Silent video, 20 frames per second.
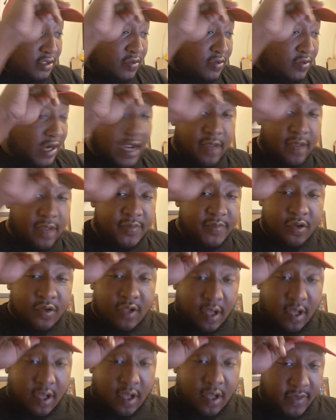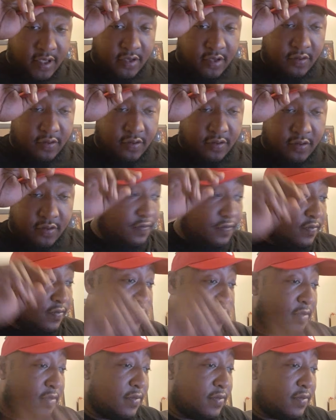Yo, there's crabs
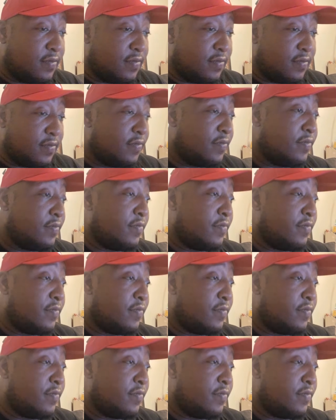on y'all menu.